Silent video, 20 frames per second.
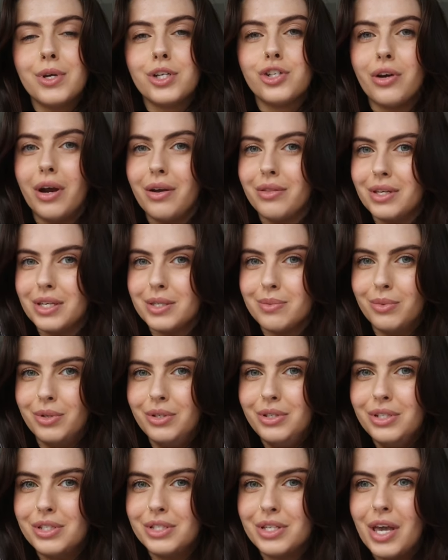throughout this
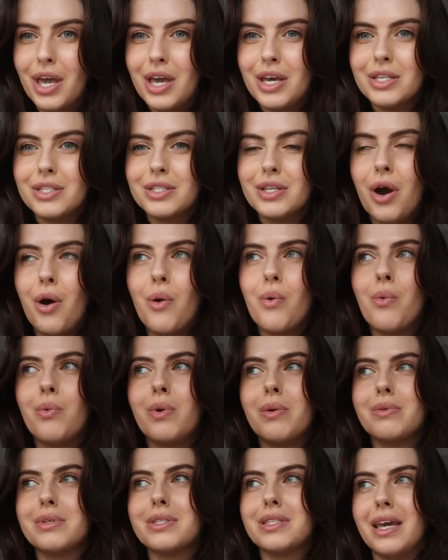month. So
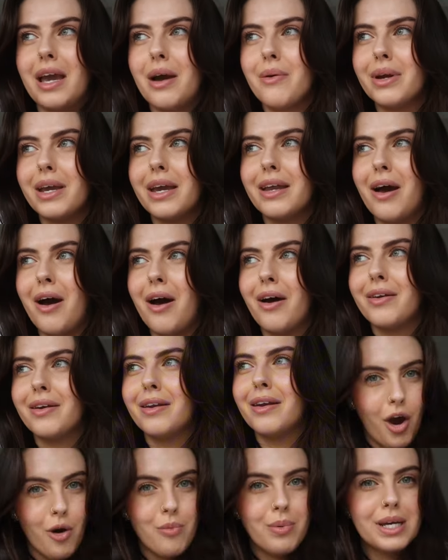we will see how I get
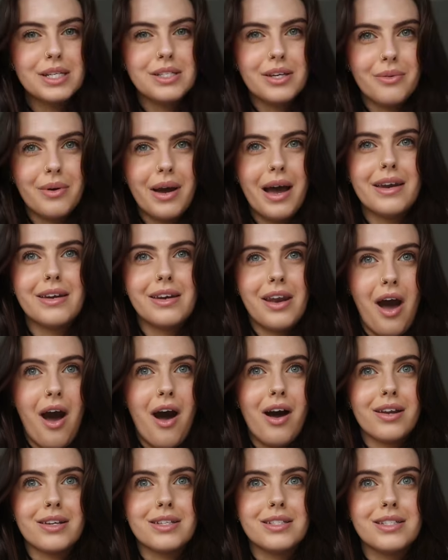on. I hope I do it and
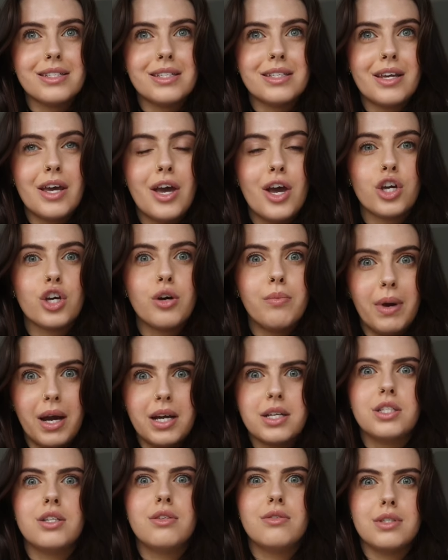not come
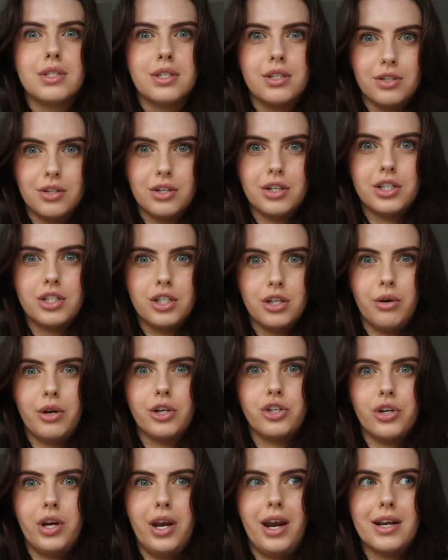back to you in another 2
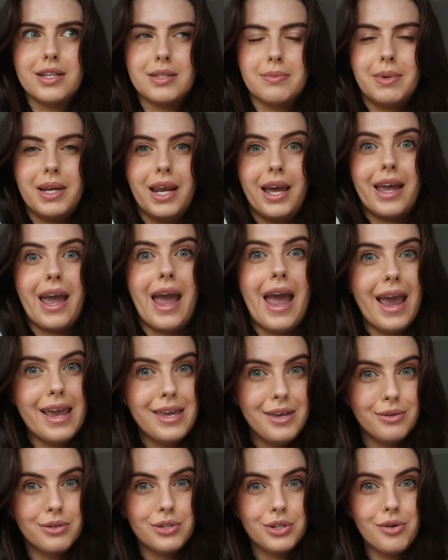or 3 years and be like,
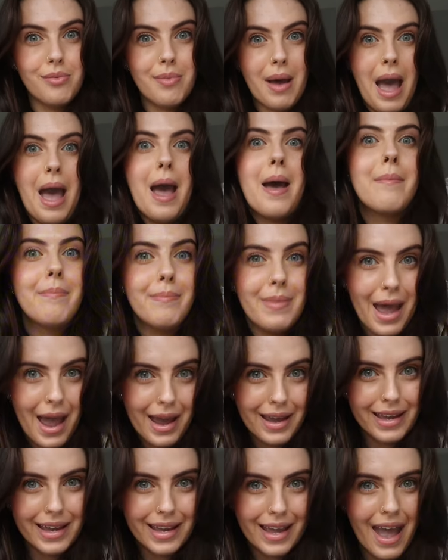hey YouTube, I'm
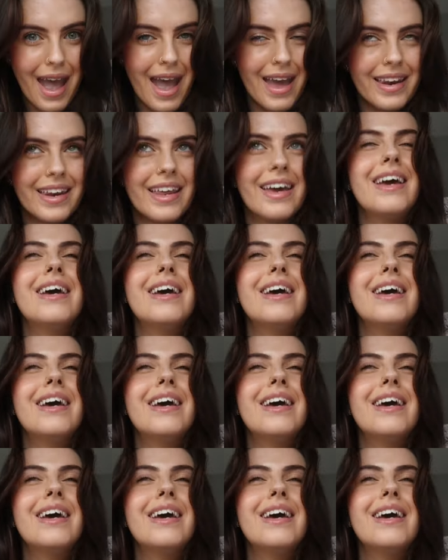back again.